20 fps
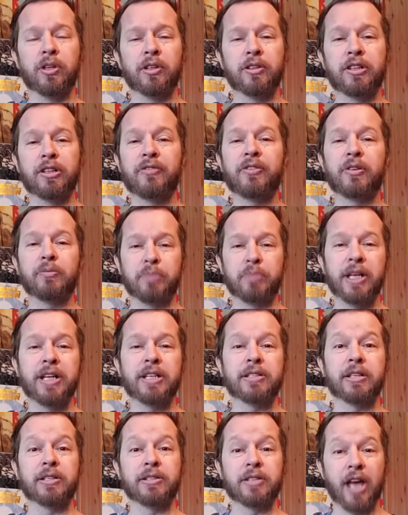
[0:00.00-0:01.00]
different
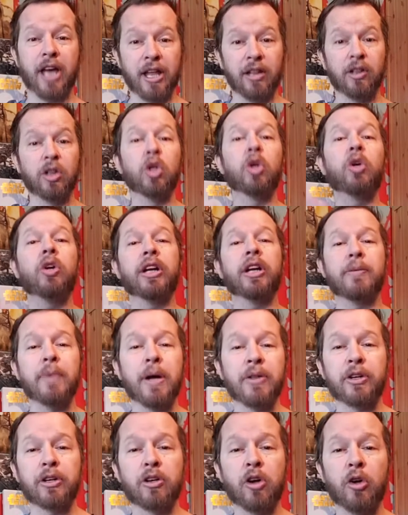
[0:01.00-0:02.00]
places and learning about
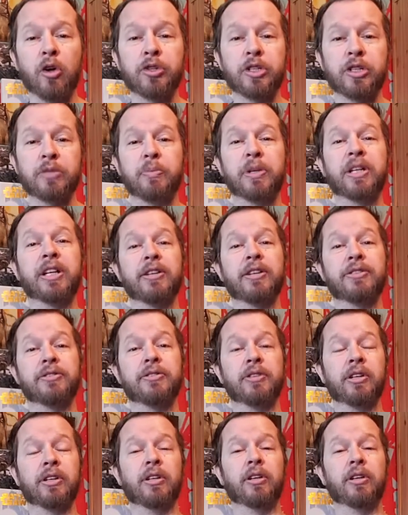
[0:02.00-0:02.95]
their cultures because